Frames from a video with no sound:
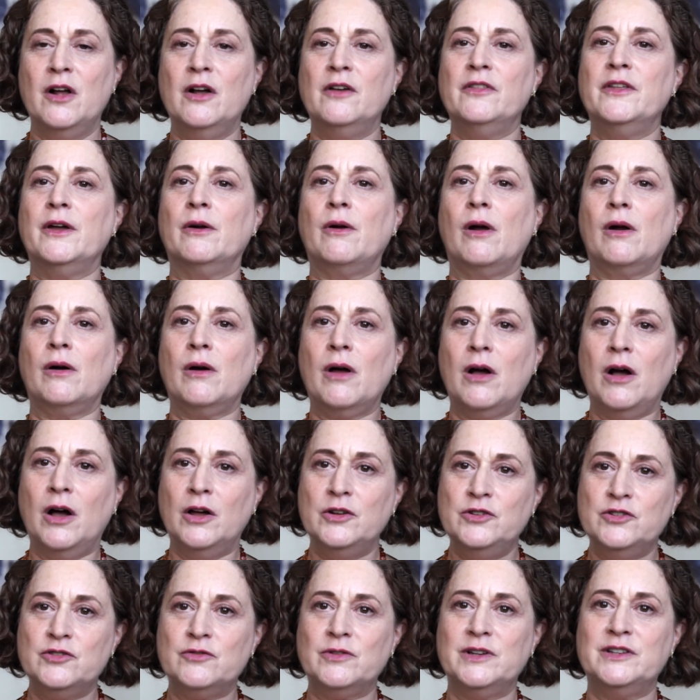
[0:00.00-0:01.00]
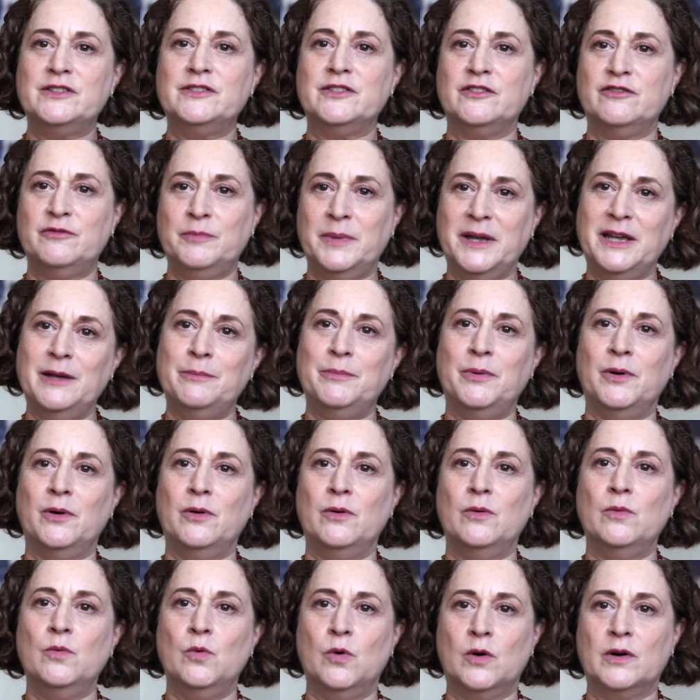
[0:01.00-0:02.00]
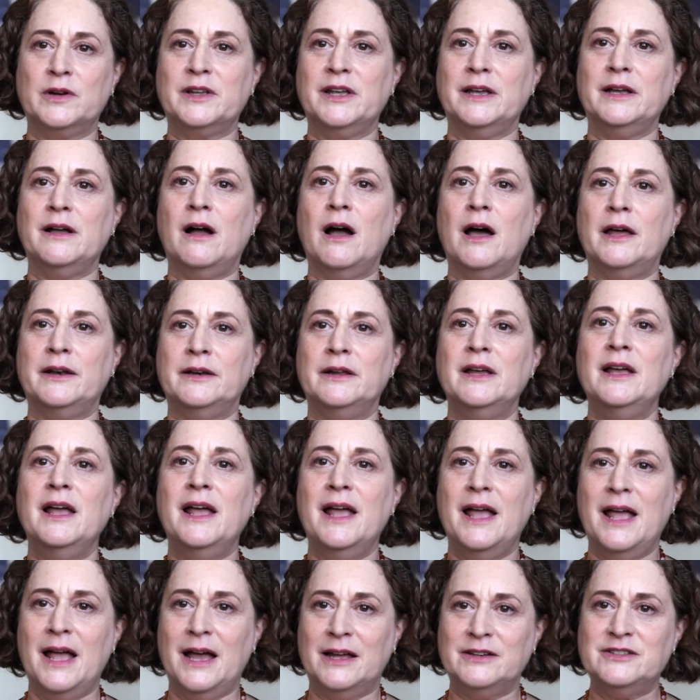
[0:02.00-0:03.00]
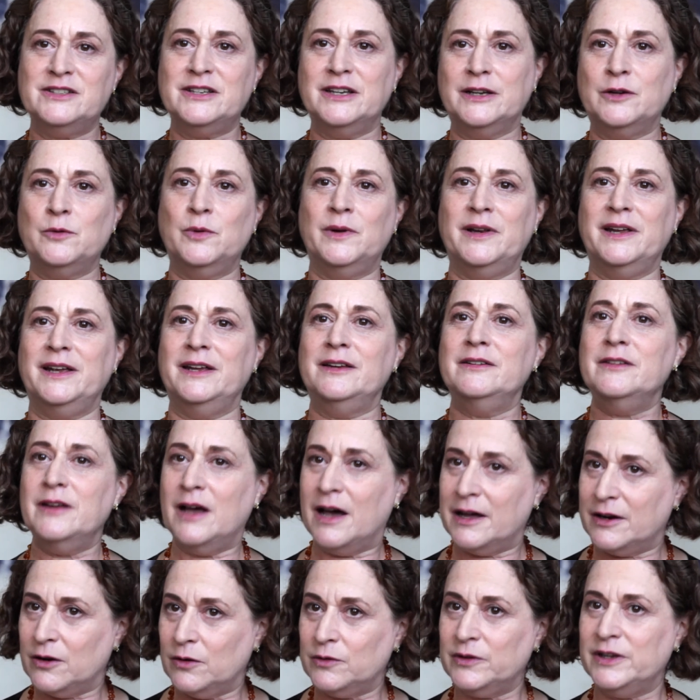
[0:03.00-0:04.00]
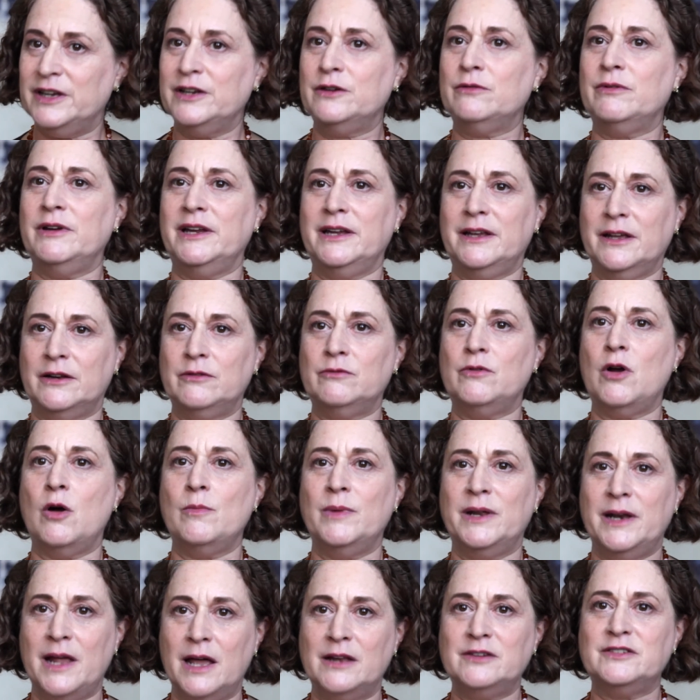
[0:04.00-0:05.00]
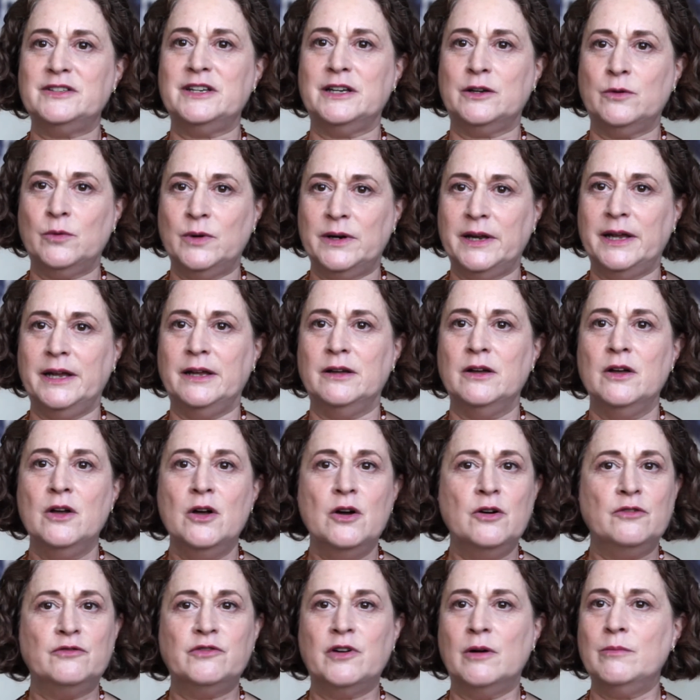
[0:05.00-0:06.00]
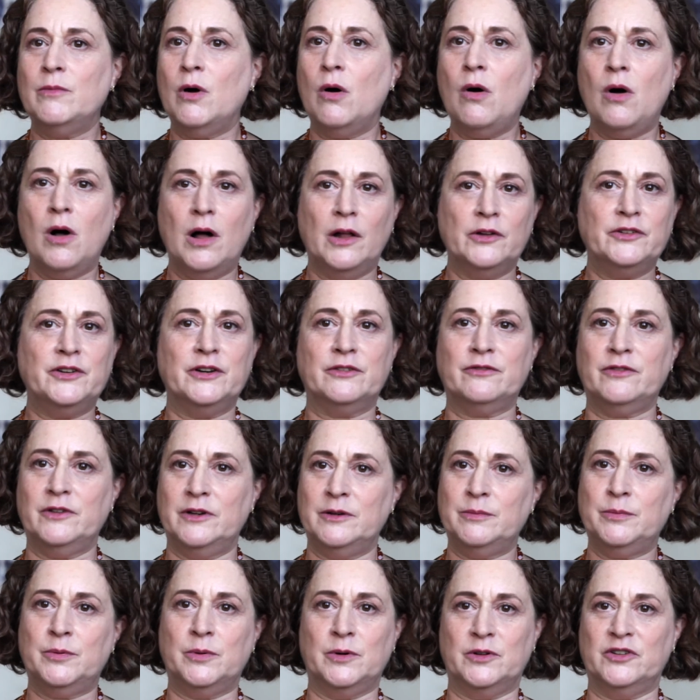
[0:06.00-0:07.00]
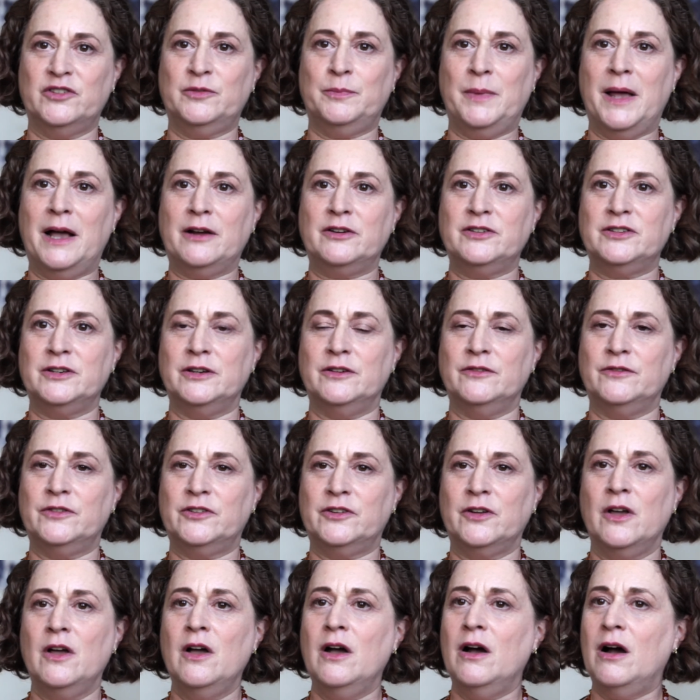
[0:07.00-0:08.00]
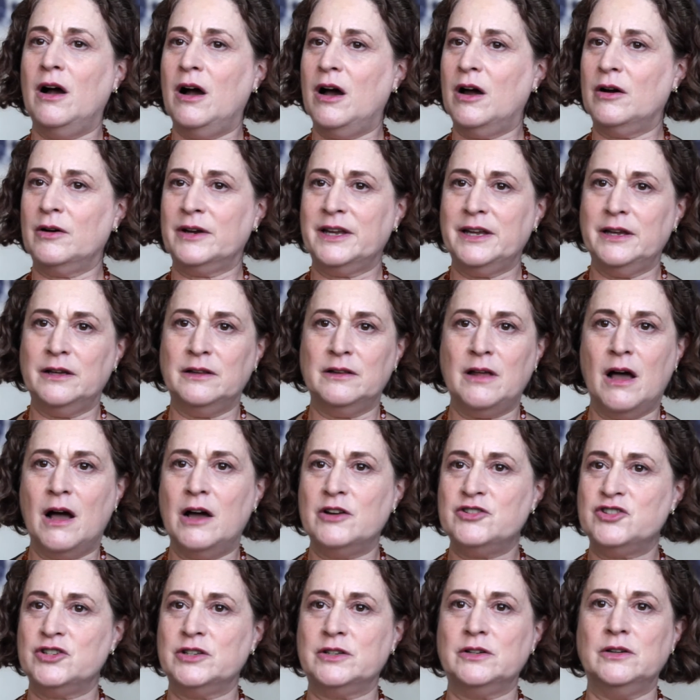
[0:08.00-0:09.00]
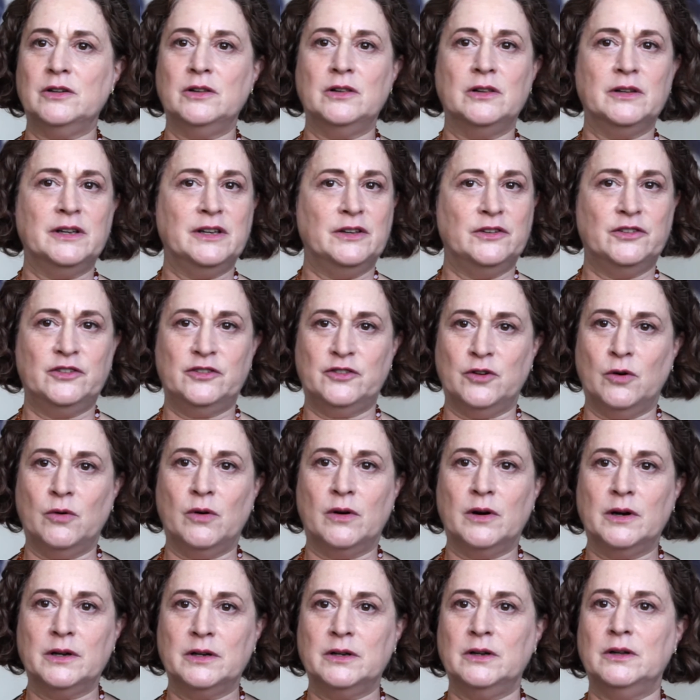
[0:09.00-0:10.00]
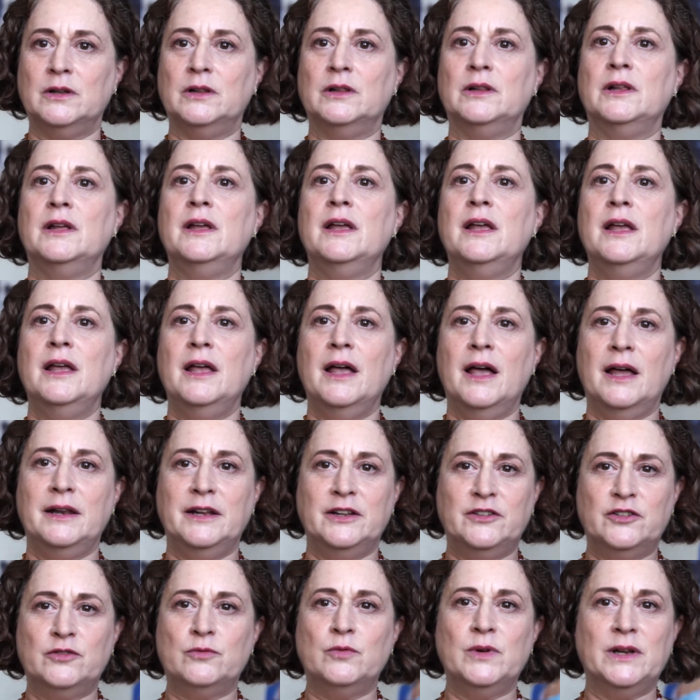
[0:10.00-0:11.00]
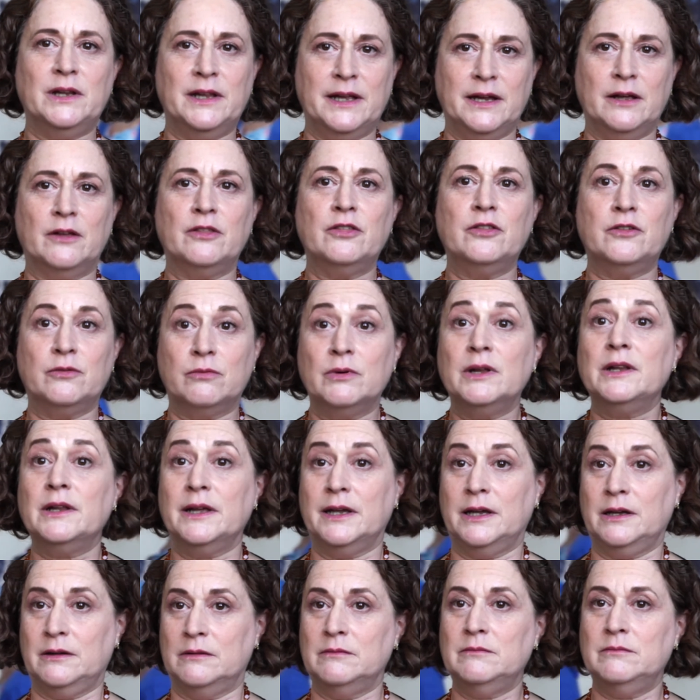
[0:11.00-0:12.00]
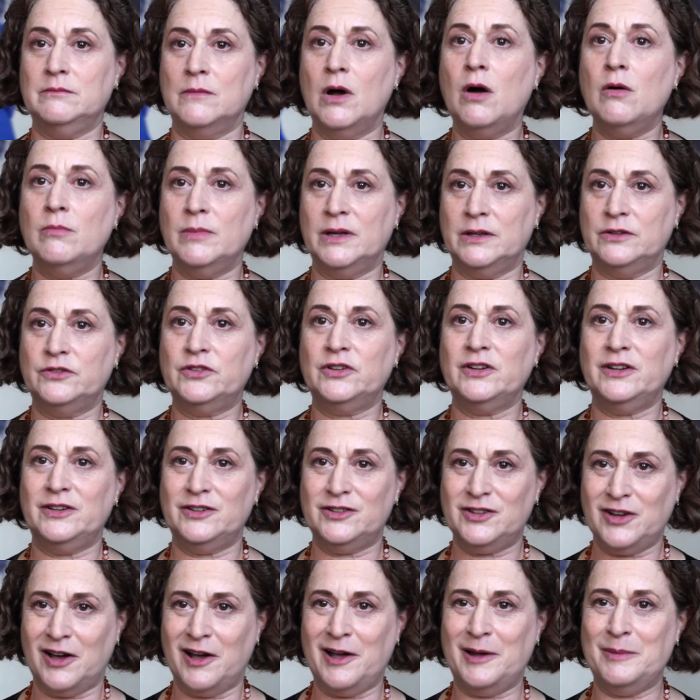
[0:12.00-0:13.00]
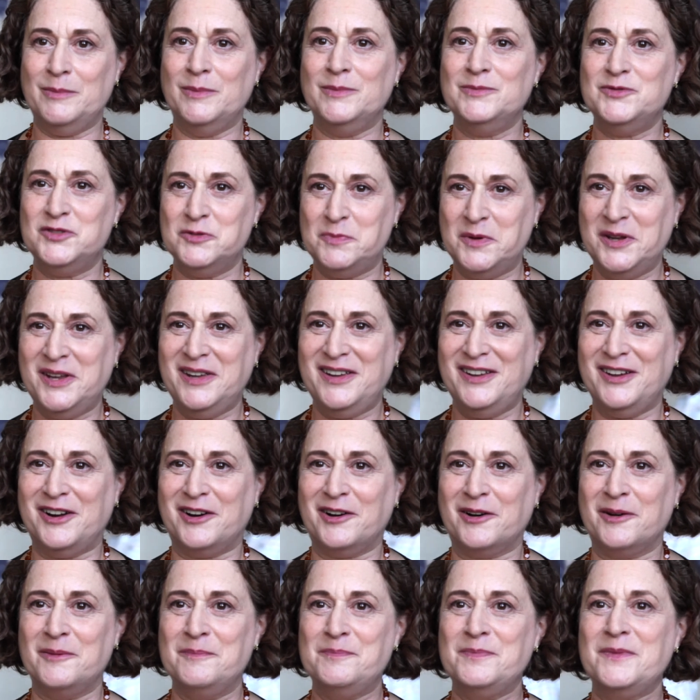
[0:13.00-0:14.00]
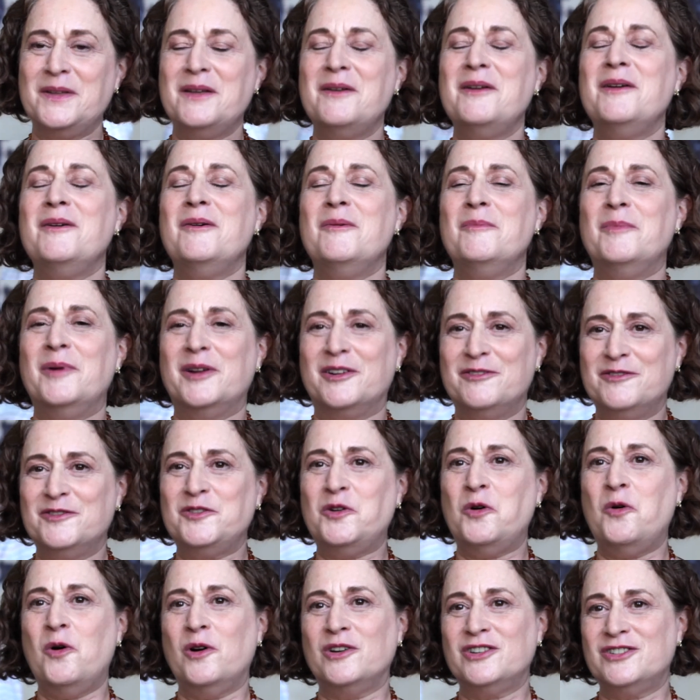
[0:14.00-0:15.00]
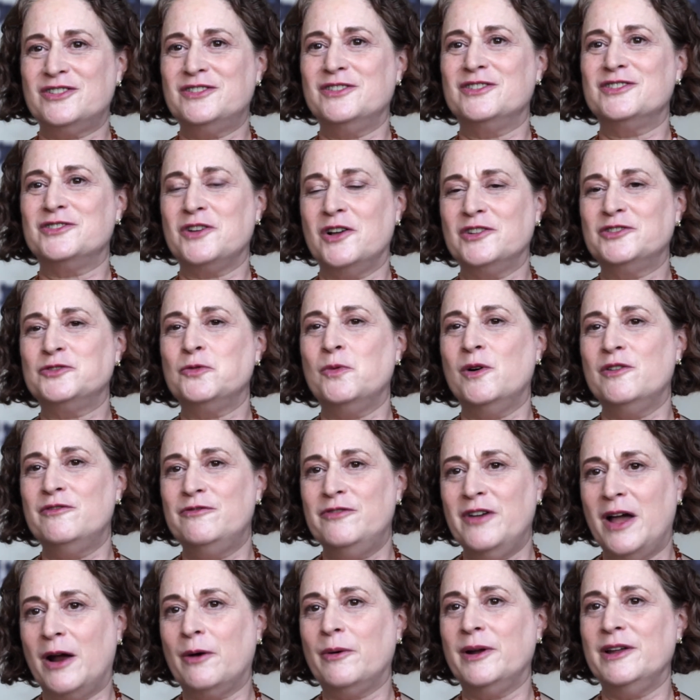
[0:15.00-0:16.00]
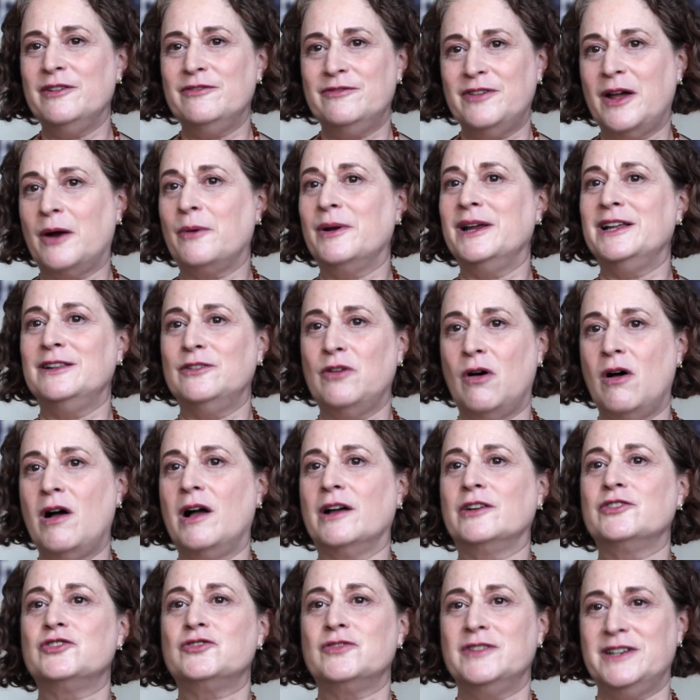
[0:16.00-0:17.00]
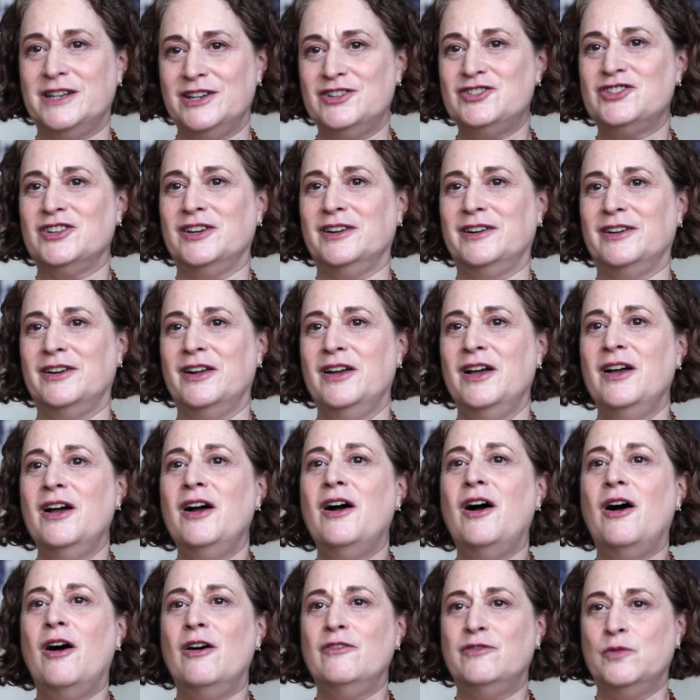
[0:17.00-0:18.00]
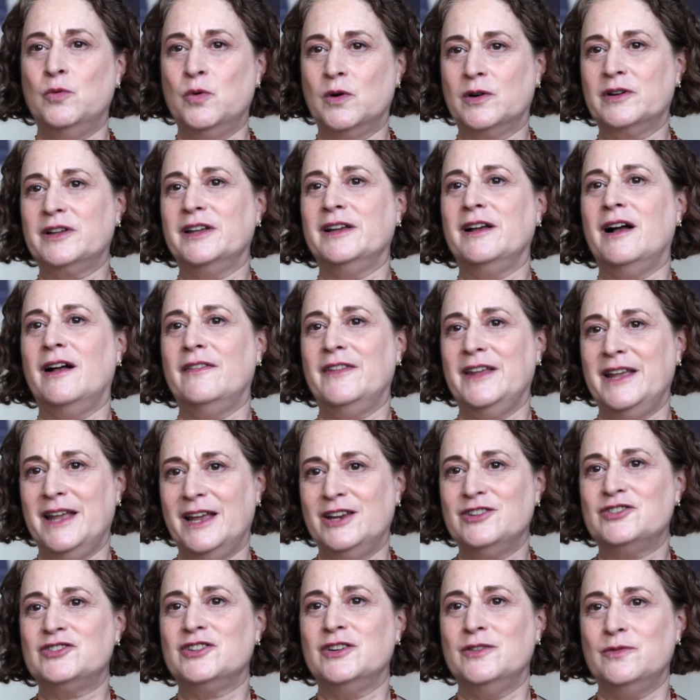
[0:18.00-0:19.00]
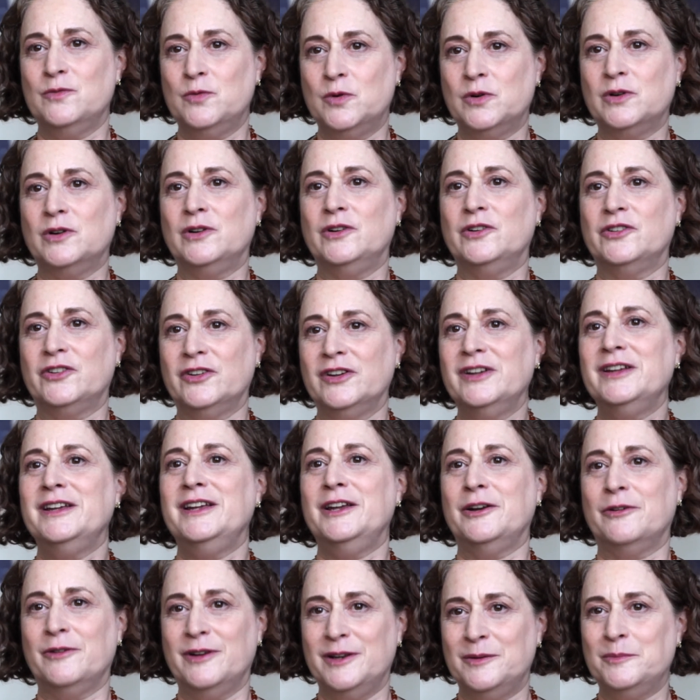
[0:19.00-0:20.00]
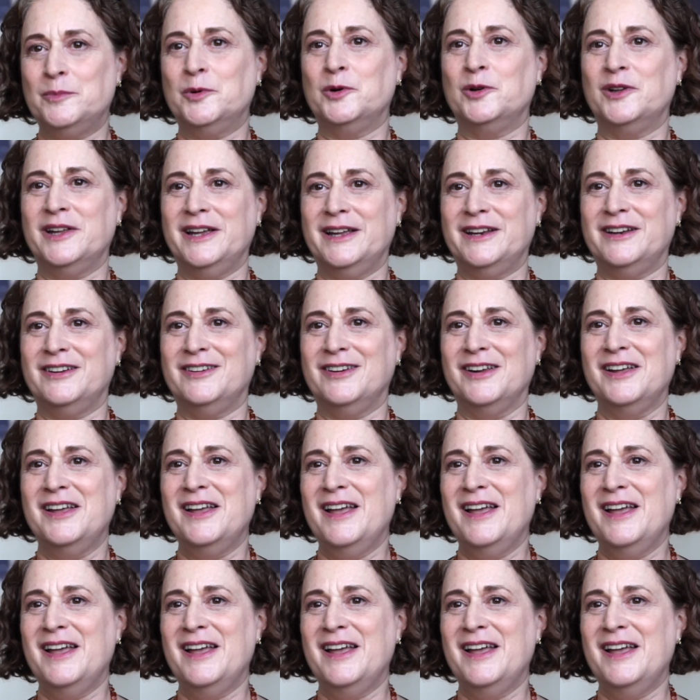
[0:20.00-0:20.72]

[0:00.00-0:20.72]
There are hundreds of people working on antiquity, not only Greek and Roman antiquity, from all different perspectives, archaeological, historical, and it's really a thrilling moment in time to be here. But of course, there's also a very, very long tradition of working on the ancient world here in Berlin.